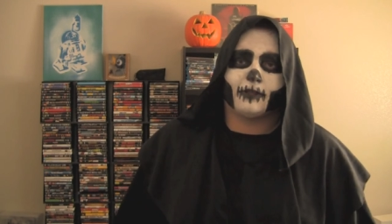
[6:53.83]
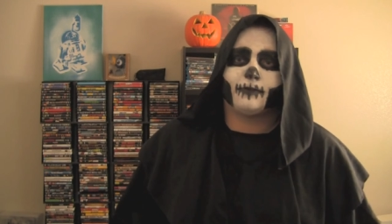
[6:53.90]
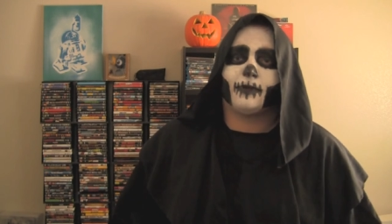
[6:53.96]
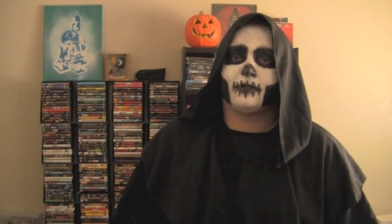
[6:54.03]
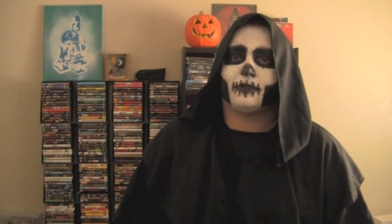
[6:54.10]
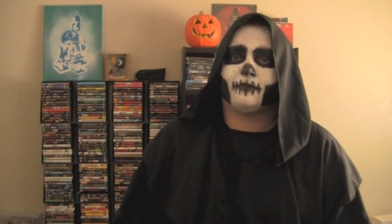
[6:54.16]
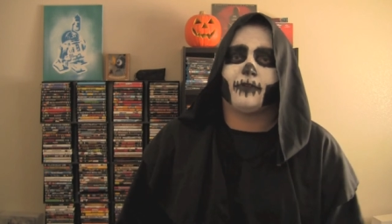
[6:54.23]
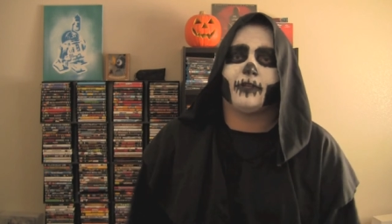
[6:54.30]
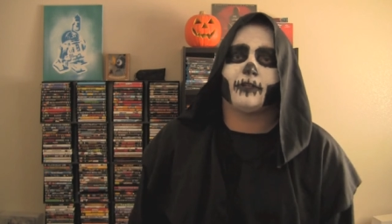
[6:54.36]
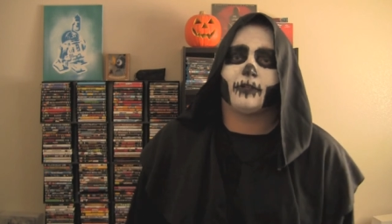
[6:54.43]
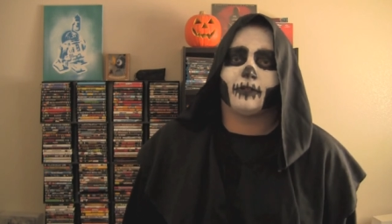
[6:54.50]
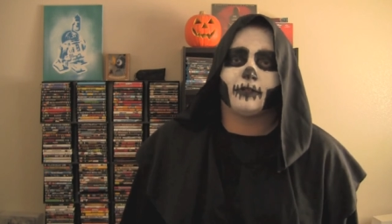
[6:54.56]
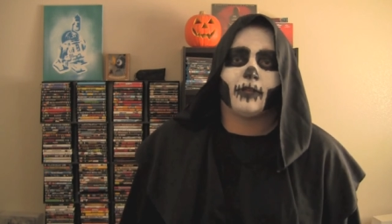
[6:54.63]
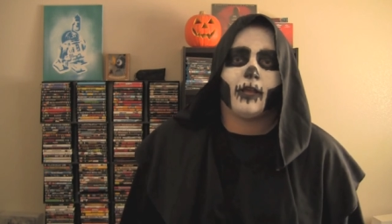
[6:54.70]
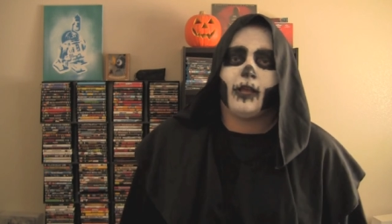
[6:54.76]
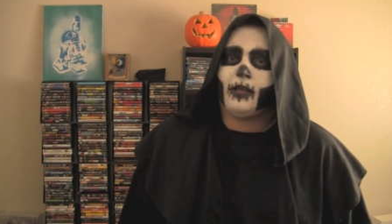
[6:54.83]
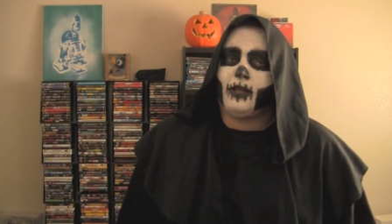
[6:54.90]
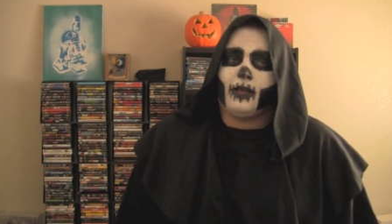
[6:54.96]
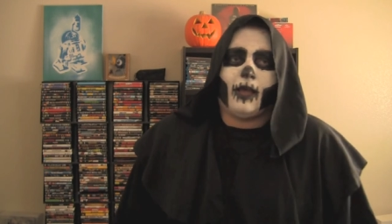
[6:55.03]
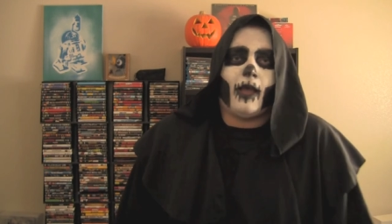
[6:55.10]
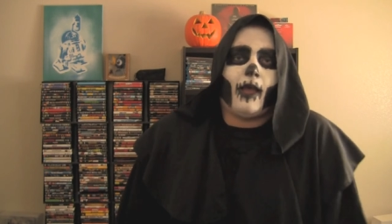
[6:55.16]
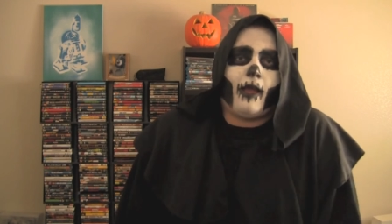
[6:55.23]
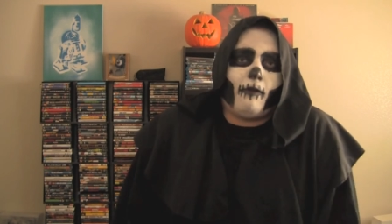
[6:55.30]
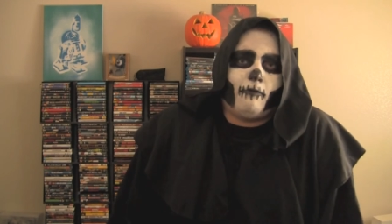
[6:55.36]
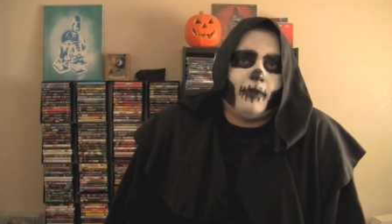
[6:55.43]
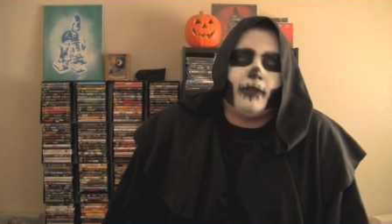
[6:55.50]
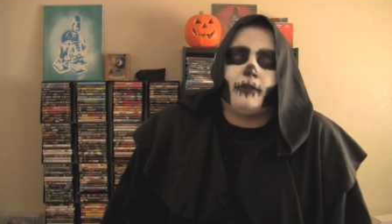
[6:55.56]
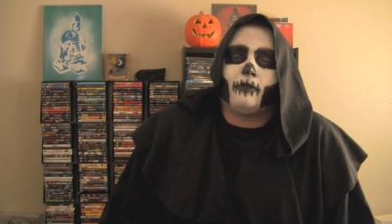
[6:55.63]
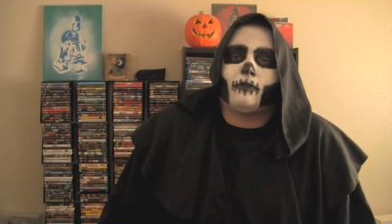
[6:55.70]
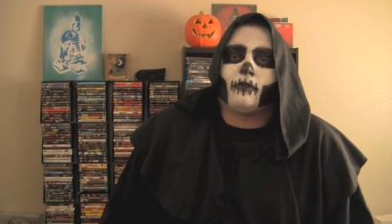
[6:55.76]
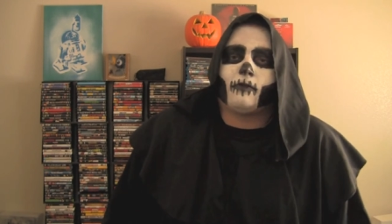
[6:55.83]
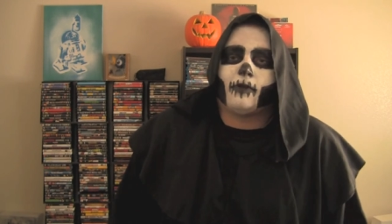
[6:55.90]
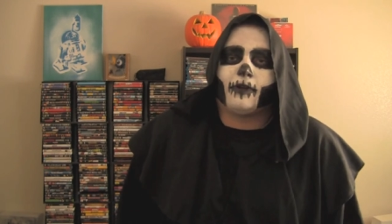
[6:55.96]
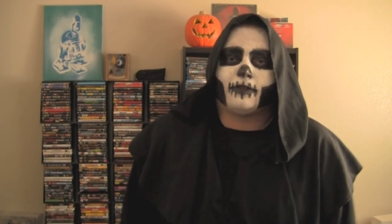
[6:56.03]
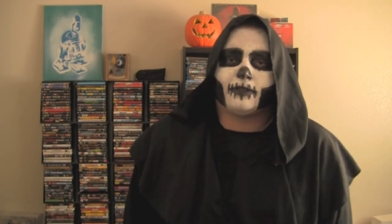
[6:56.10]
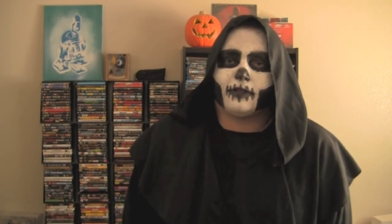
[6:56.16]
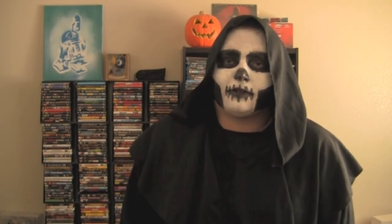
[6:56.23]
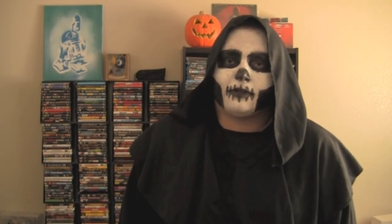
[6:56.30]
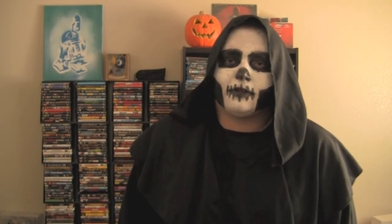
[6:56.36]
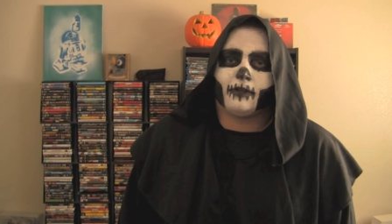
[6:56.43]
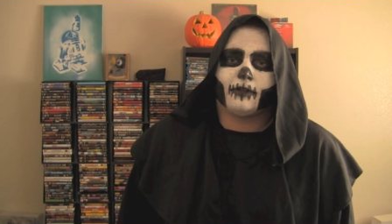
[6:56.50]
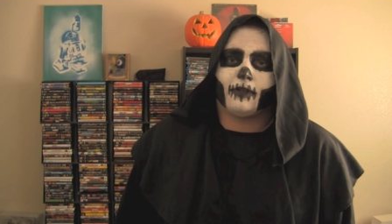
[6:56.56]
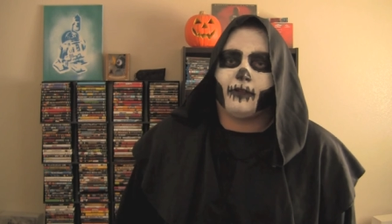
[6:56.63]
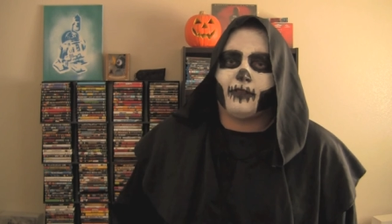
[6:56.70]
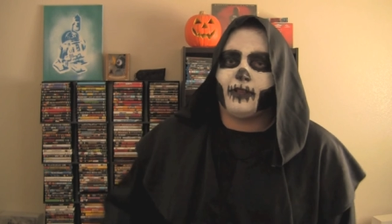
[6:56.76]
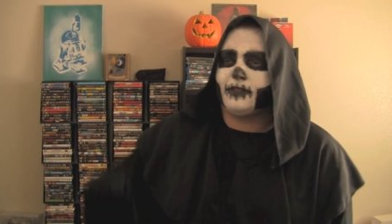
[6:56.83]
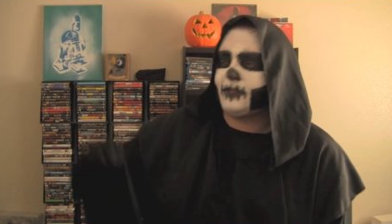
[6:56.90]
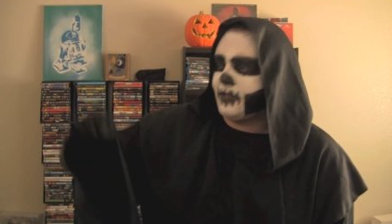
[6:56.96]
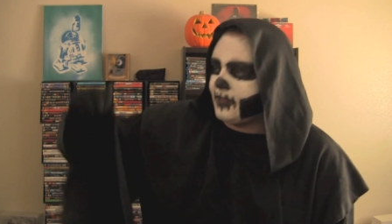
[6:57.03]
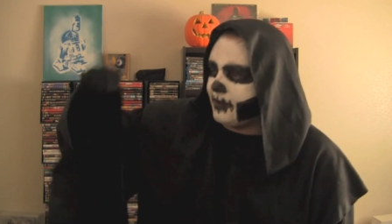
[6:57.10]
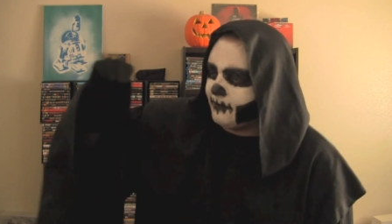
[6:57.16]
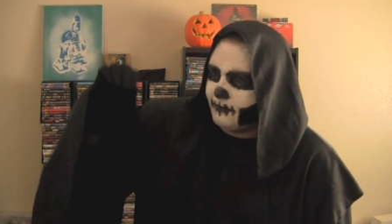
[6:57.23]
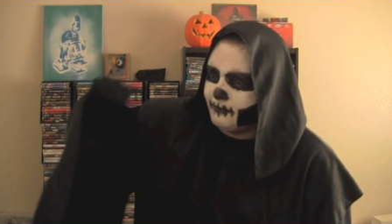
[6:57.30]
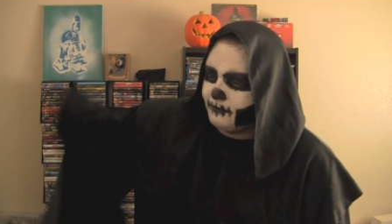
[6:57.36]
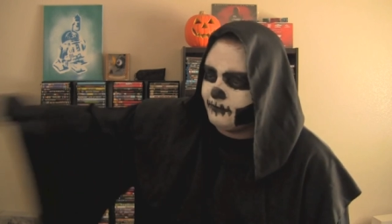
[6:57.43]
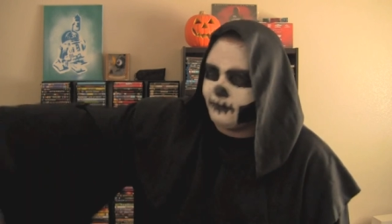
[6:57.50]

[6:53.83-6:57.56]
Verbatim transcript: Special features, I really don't know what else they could have, unless they like